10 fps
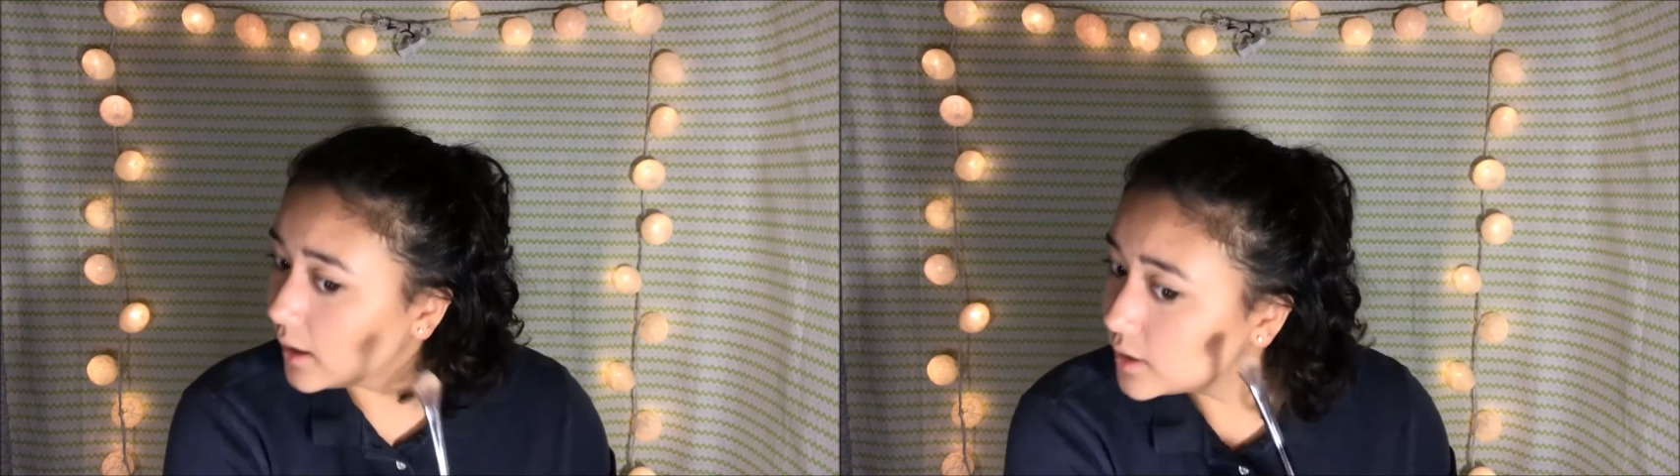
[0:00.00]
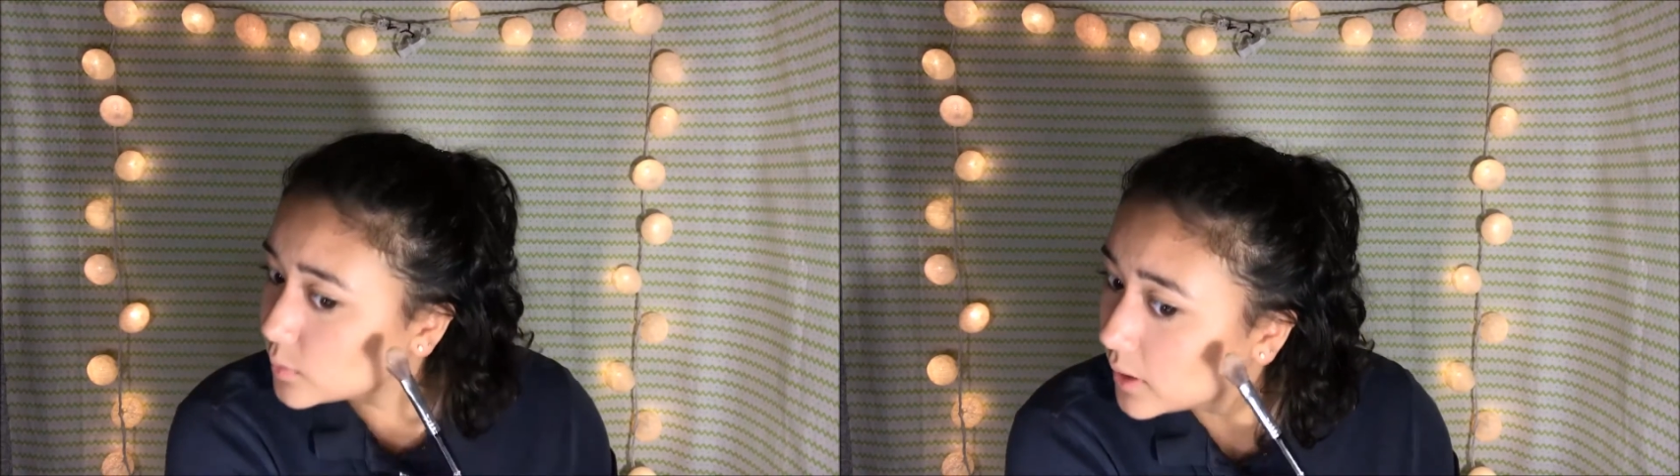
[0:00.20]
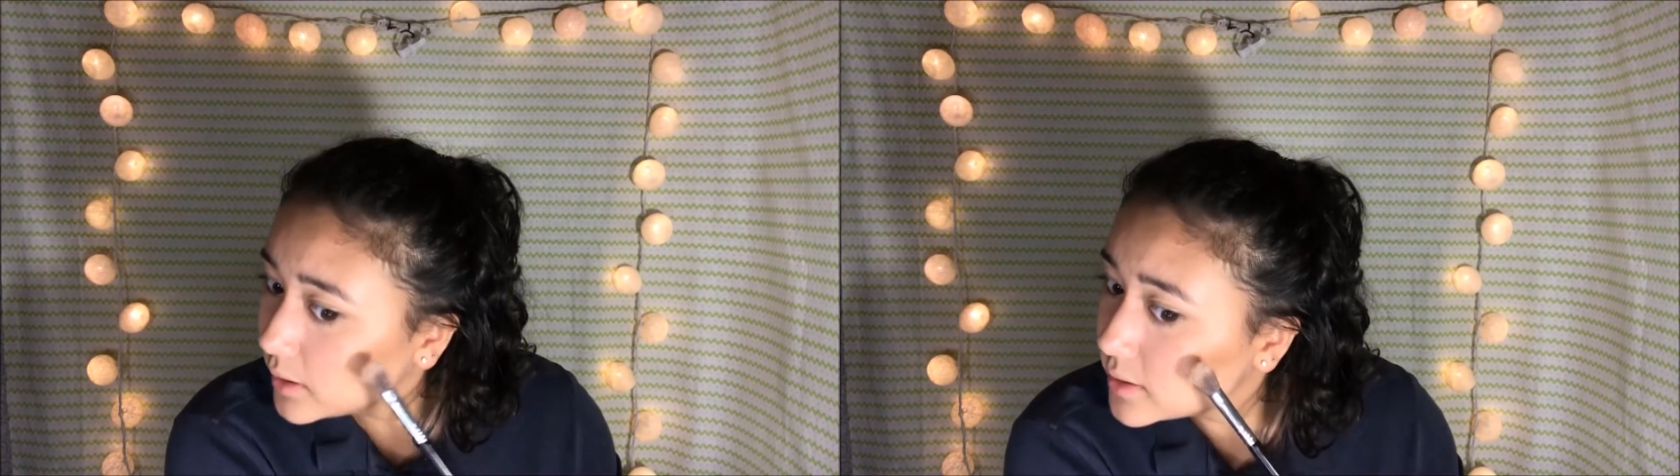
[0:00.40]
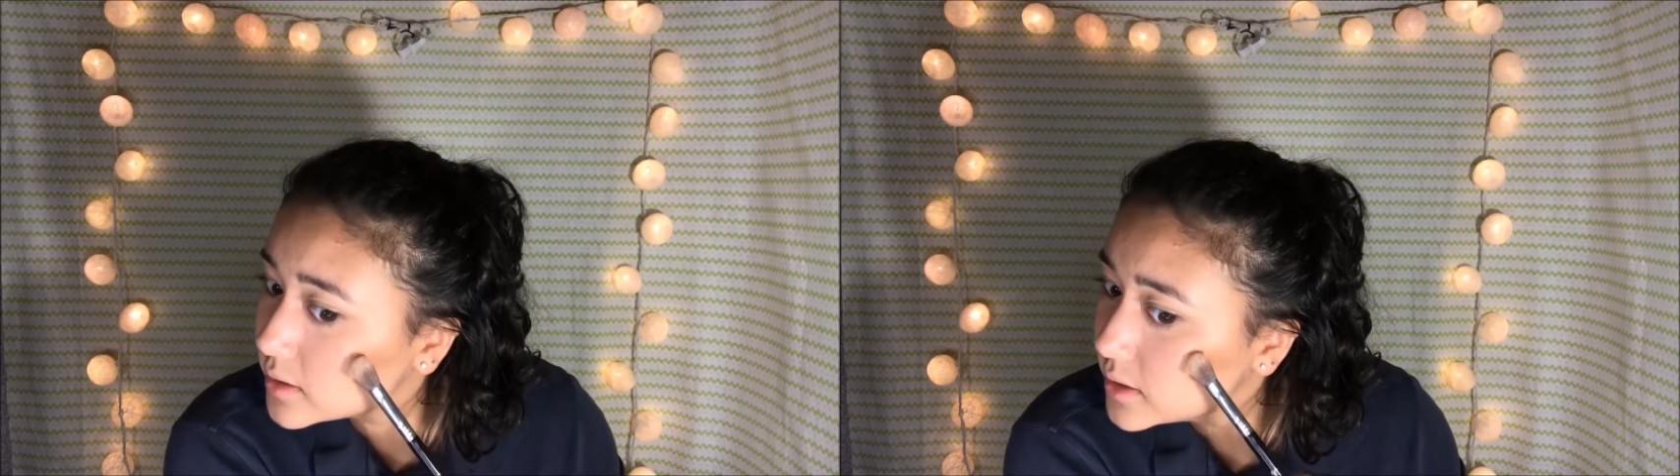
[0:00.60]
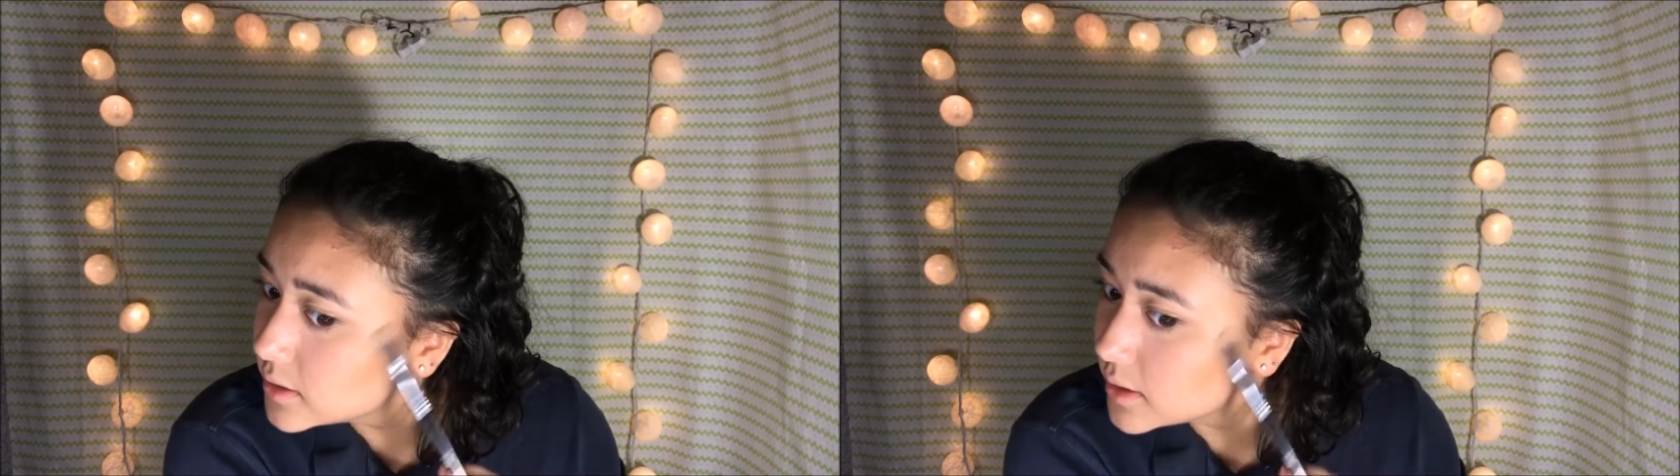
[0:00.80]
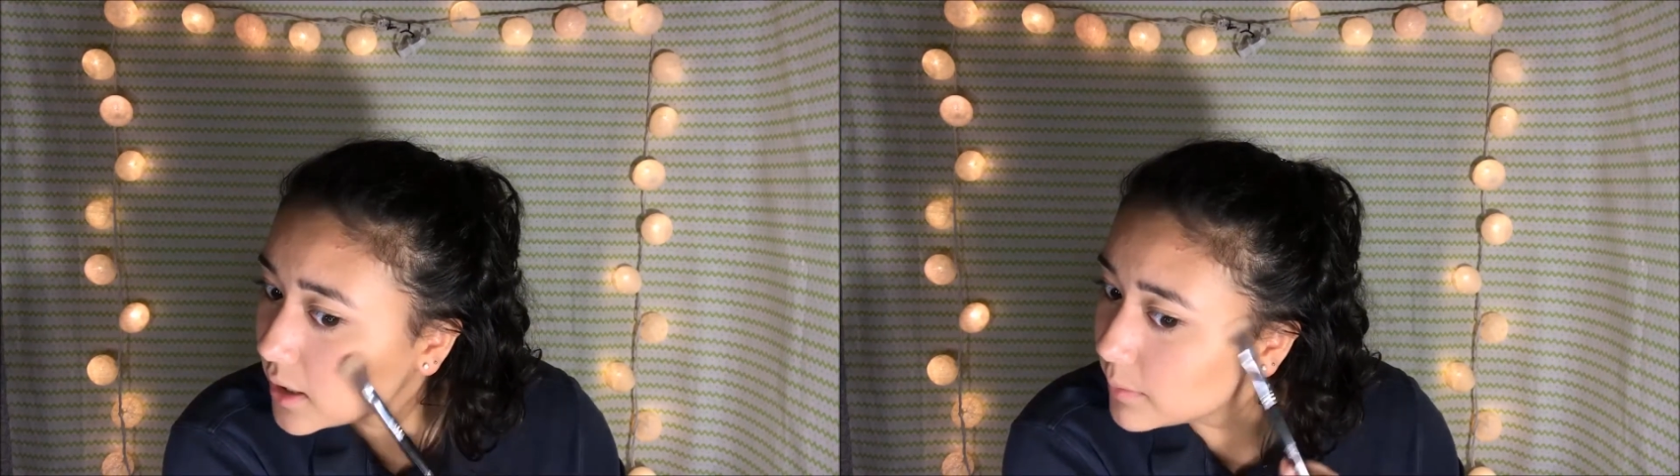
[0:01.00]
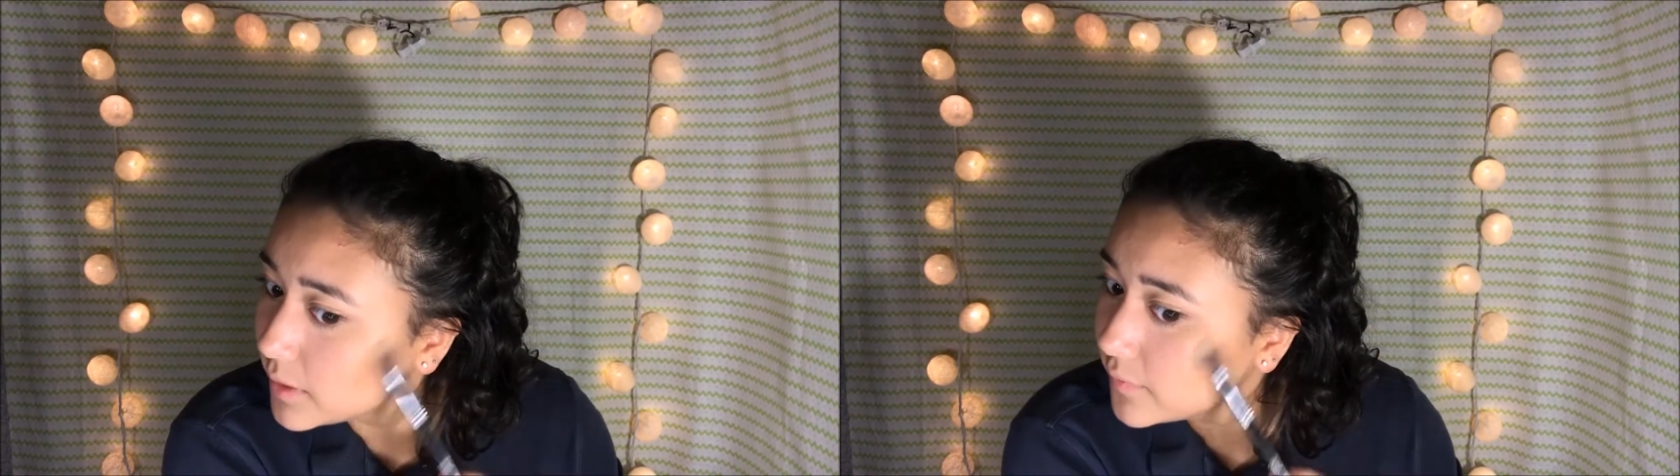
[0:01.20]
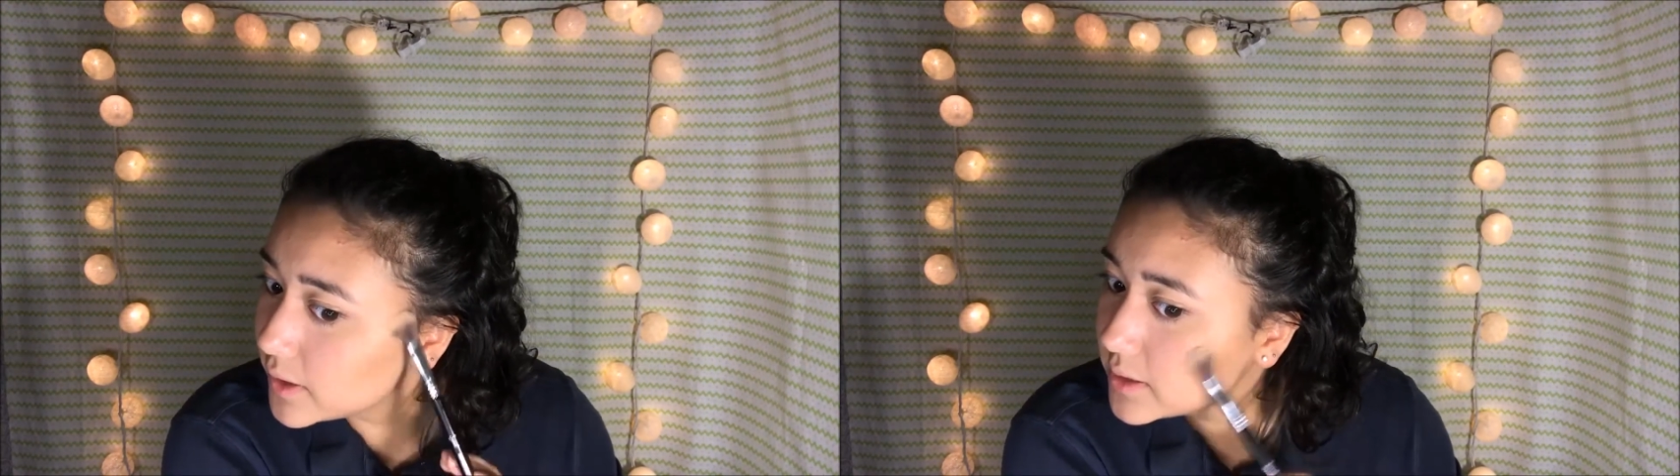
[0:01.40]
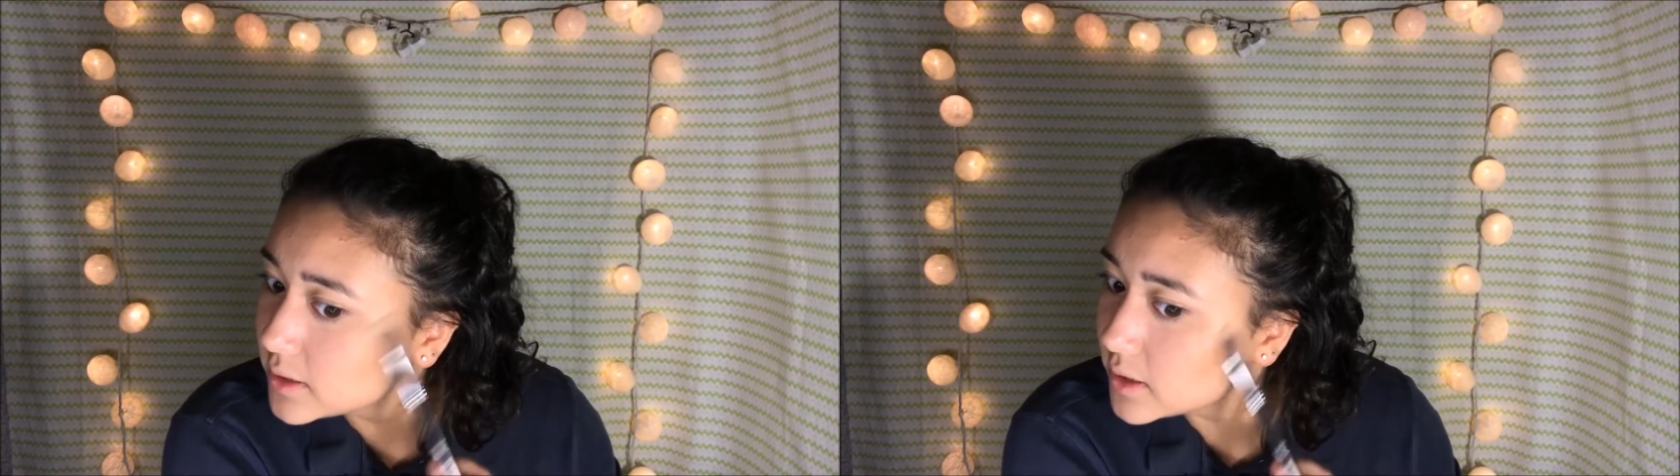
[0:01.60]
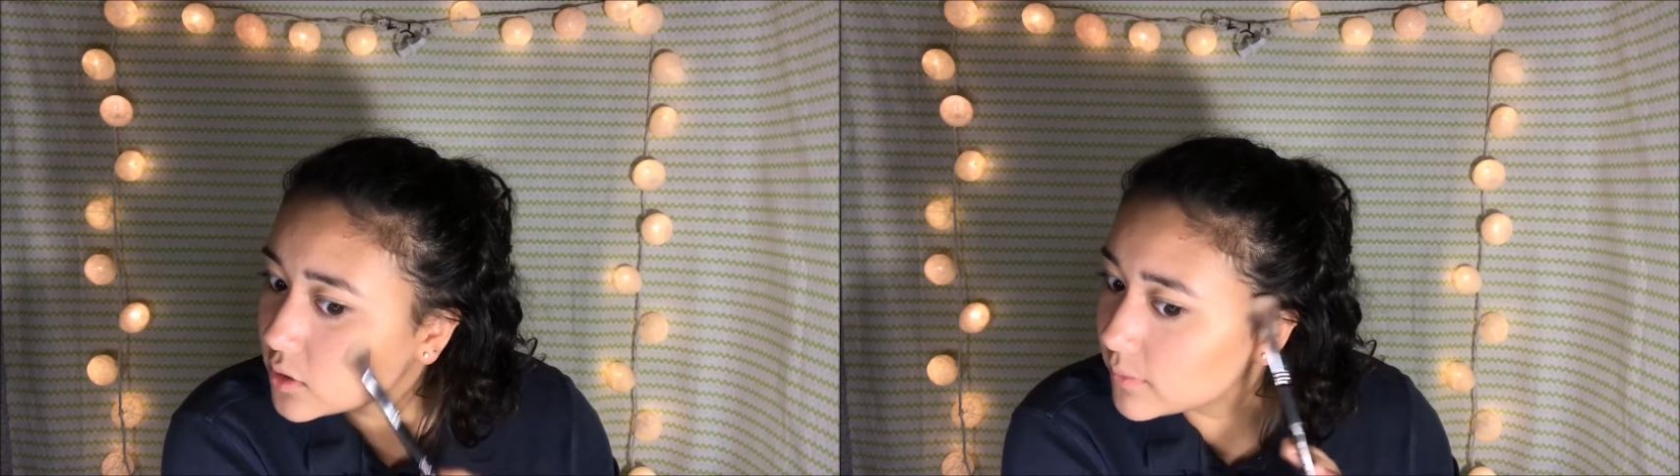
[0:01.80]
as well as this side of my face does,